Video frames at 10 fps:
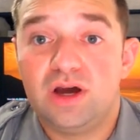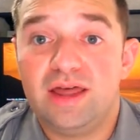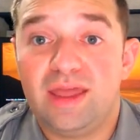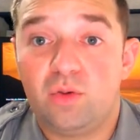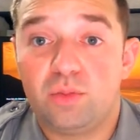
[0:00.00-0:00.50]

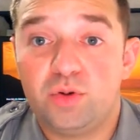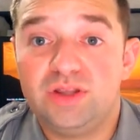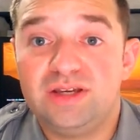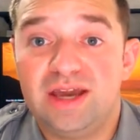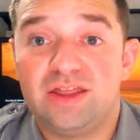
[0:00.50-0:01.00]
that were
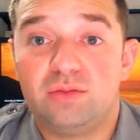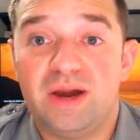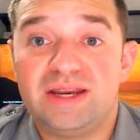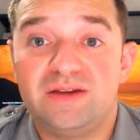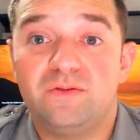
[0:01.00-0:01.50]
put together
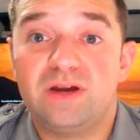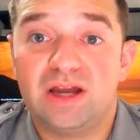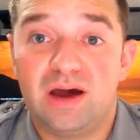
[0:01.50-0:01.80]
by different